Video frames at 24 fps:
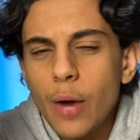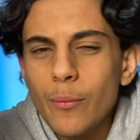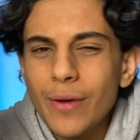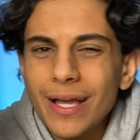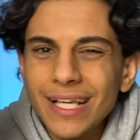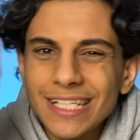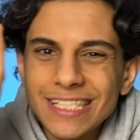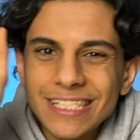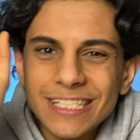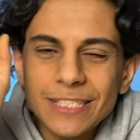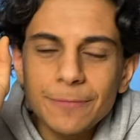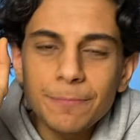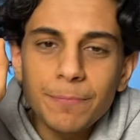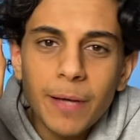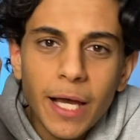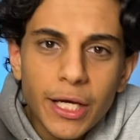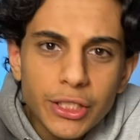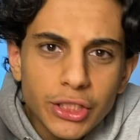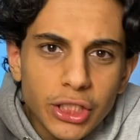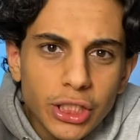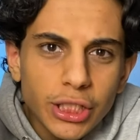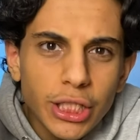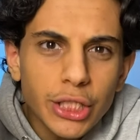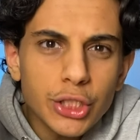
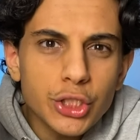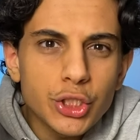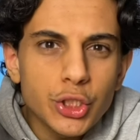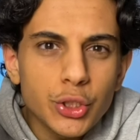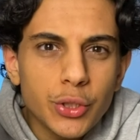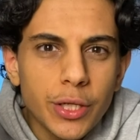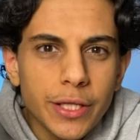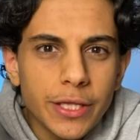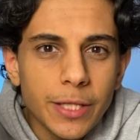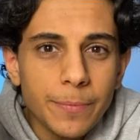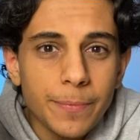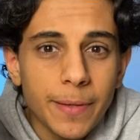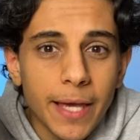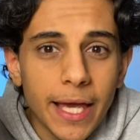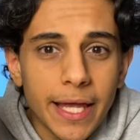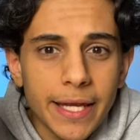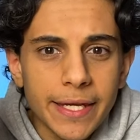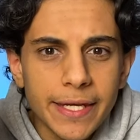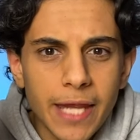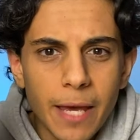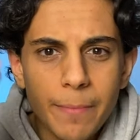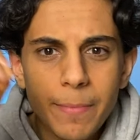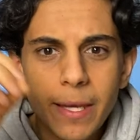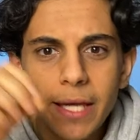especially during the
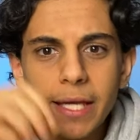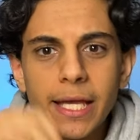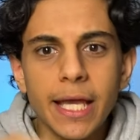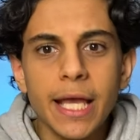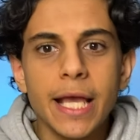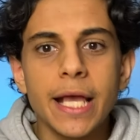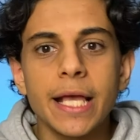pandemic,